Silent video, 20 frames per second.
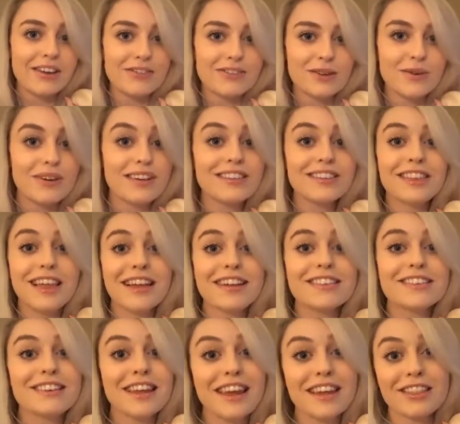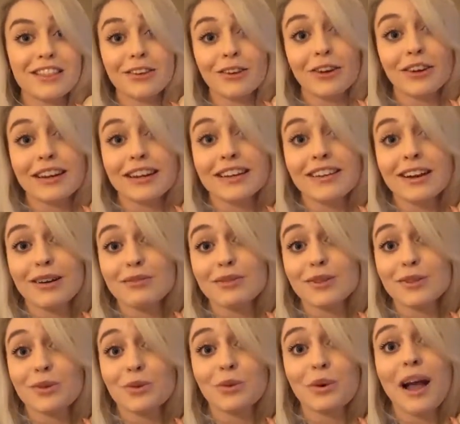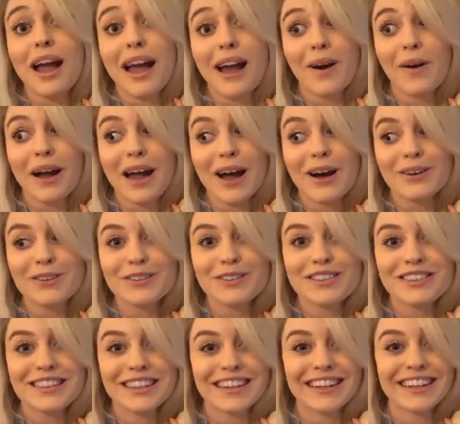If someone doesn't like a snake, they don't need to come to our house.